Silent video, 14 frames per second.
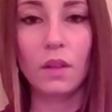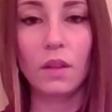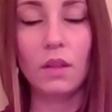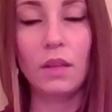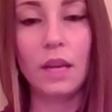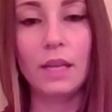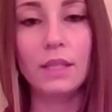
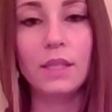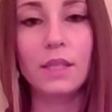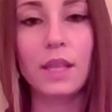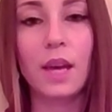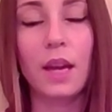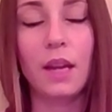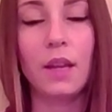Next
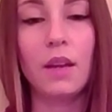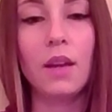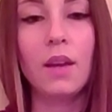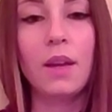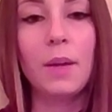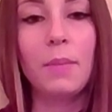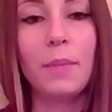slide.
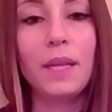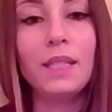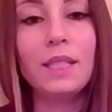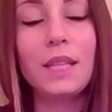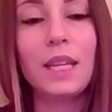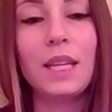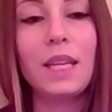
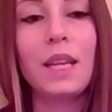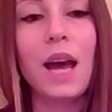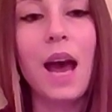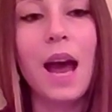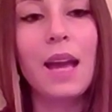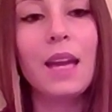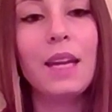Maintaining
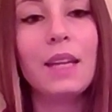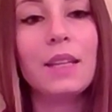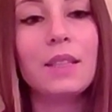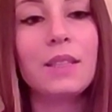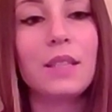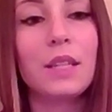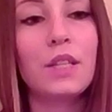high
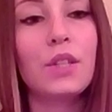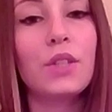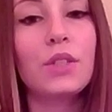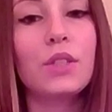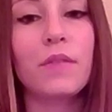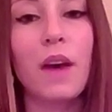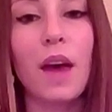standards
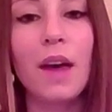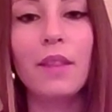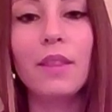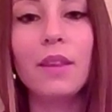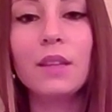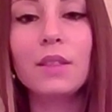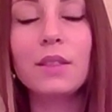of
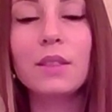ethics,